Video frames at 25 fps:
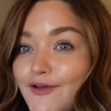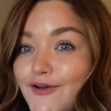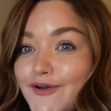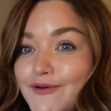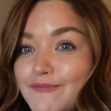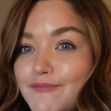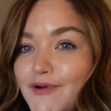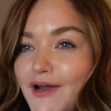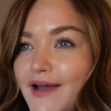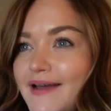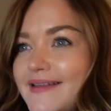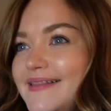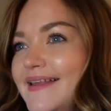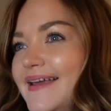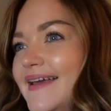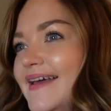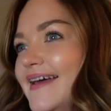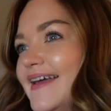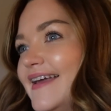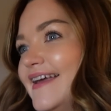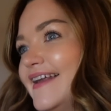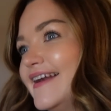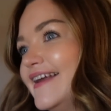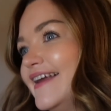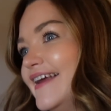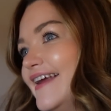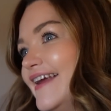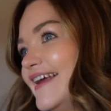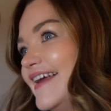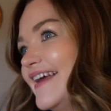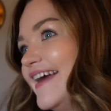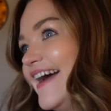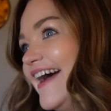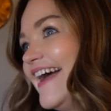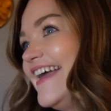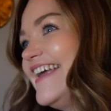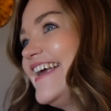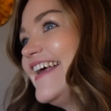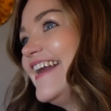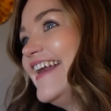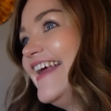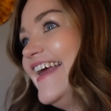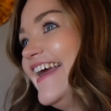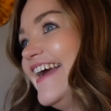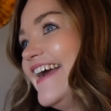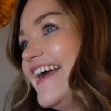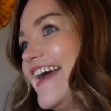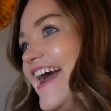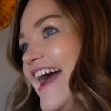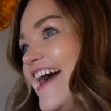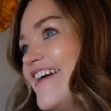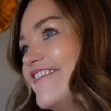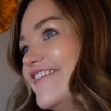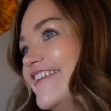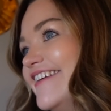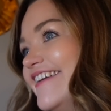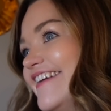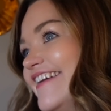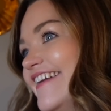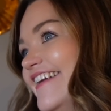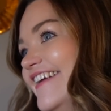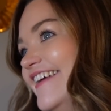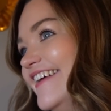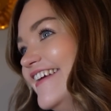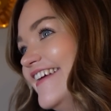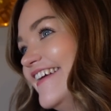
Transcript: I think I can hear. I can hear Karen.